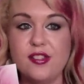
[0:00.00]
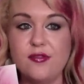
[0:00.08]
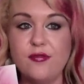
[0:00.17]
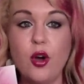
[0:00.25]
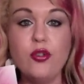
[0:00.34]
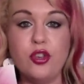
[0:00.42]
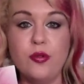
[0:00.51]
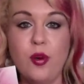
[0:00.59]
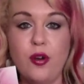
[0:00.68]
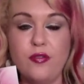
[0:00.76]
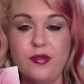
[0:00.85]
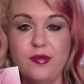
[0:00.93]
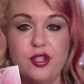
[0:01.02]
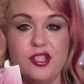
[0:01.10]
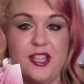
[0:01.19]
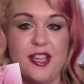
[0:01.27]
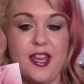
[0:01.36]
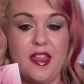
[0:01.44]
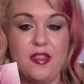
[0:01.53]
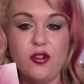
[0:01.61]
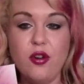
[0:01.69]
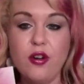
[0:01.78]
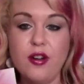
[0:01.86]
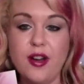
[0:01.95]
volume of the music in the
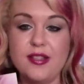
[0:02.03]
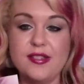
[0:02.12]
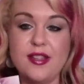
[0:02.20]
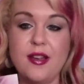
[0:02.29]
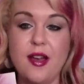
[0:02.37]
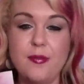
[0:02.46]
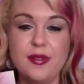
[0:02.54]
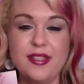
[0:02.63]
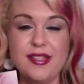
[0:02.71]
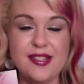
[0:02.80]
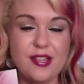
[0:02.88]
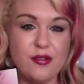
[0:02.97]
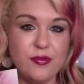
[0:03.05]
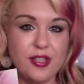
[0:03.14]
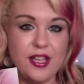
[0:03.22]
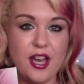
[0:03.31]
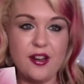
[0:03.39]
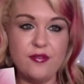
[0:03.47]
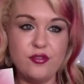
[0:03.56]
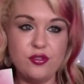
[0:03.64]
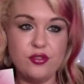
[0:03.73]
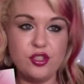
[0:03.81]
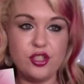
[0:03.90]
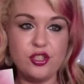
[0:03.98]
chorus. But this really kind of
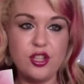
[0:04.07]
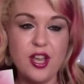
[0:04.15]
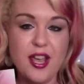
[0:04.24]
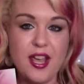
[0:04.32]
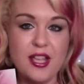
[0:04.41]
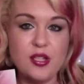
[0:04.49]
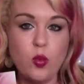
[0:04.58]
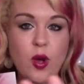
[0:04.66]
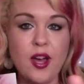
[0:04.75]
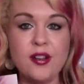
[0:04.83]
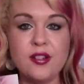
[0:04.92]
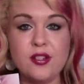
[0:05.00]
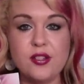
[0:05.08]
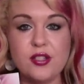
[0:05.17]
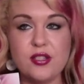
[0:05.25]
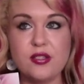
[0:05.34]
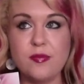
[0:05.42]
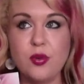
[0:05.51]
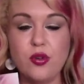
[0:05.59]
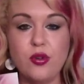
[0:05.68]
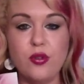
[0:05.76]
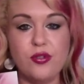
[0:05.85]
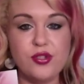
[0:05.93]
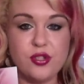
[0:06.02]
just is one
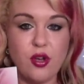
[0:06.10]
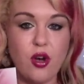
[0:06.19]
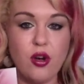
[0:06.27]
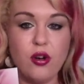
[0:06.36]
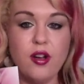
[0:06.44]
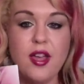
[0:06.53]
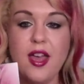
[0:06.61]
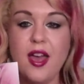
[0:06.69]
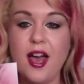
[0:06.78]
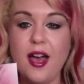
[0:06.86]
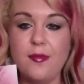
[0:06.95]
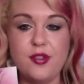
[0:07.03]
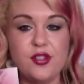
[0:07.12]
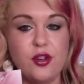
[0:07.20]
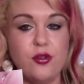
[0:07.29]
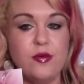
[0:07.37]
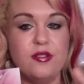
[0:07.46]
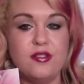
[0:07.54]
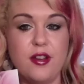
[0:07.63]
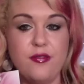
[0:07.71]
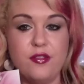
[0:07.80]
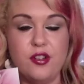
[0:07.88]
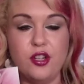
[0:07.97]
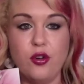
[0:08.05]
smooth song. There's no real
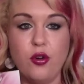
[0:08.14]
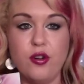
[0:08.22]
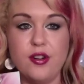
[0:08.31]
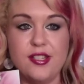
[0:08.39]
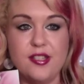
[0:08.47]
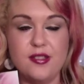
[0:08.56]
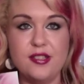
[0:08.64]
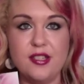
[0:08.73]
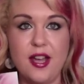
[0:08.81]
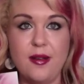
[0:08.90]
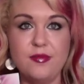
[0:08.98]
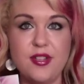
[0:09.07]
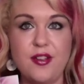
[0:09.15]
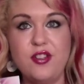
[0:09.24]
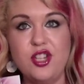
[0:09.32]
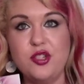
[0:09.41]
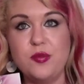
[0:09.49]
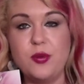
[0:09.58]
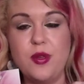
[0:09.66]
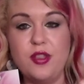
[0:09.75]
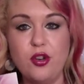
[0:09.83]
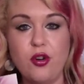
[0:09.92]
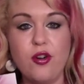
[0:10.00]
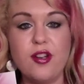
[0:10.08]
definite chorus, definition between
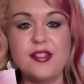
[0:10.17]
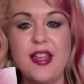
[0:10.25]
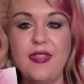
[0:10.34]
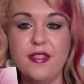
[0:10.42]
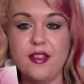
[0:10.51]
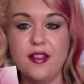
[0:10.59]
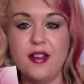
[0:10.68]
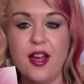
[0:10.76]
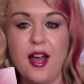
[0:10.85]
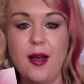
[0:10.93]
the chorus and the